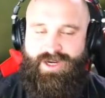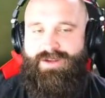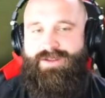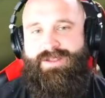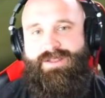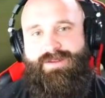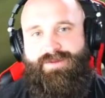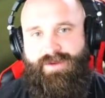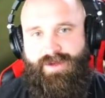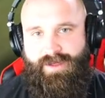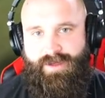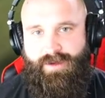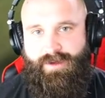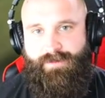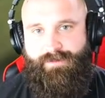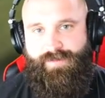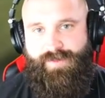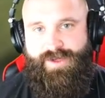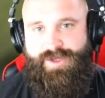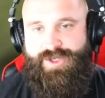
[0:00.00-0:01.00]
this
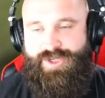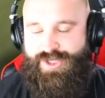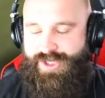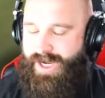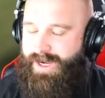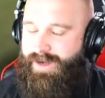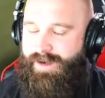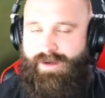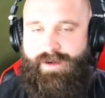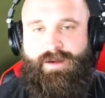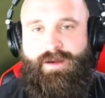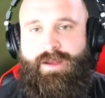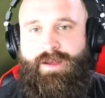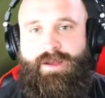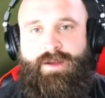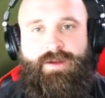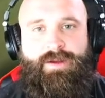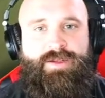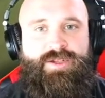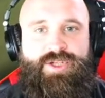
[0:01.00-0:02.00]
video, share it,
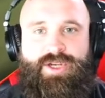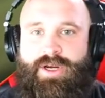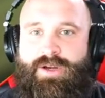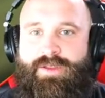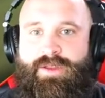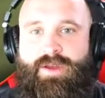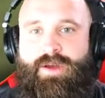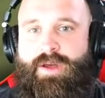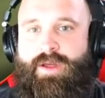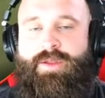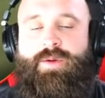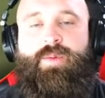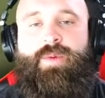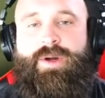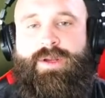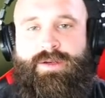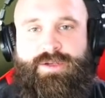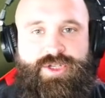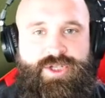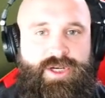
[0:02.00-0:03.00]
share the other
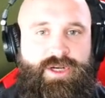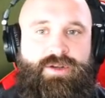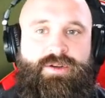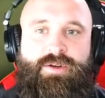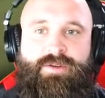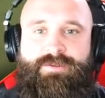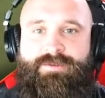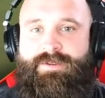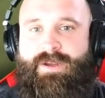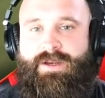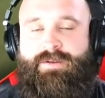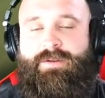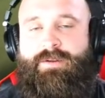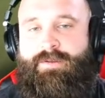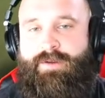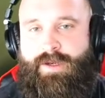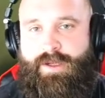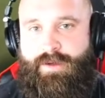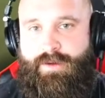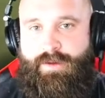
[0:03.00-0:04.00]
one share your
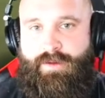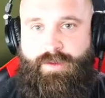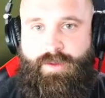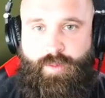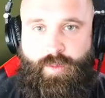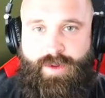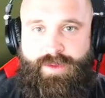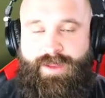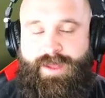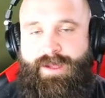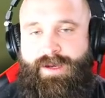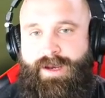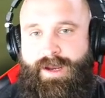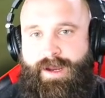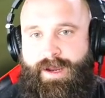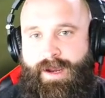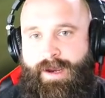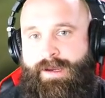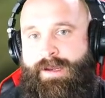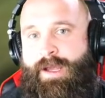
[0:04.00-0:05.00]
favorite video the one that
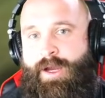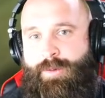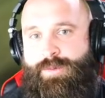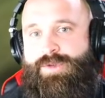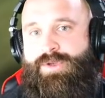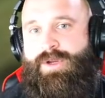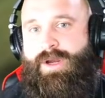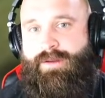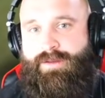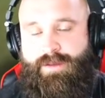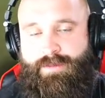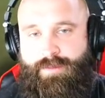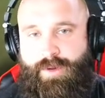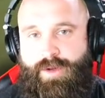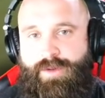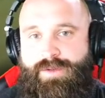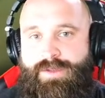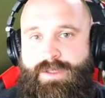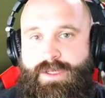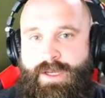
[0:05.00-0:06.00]
i helped you out the
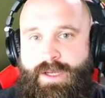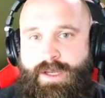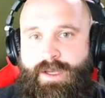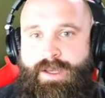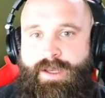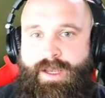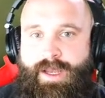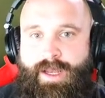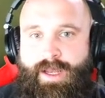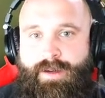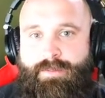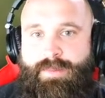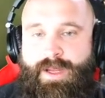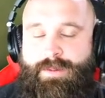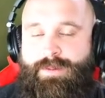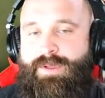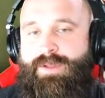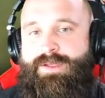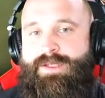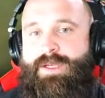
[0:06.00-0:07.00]
most and
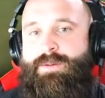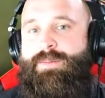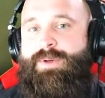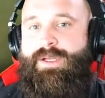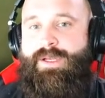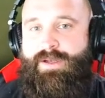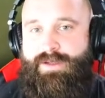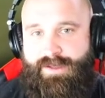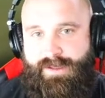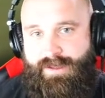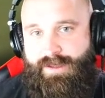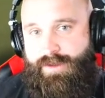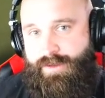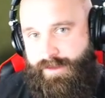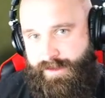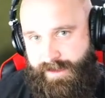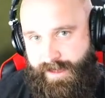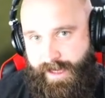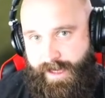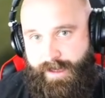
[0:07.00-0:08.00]
maybe somebody else can
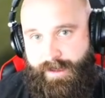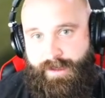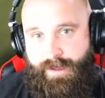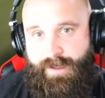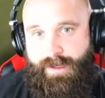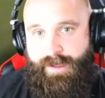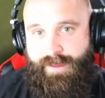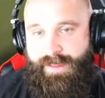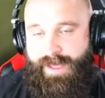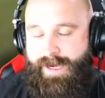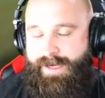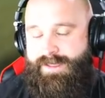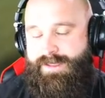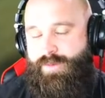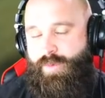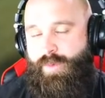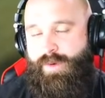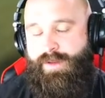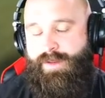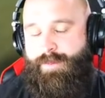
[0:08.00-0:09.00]
use that that is
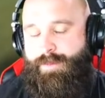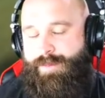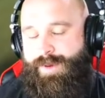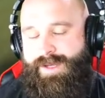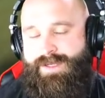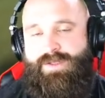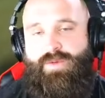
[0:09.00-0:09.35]
one of the best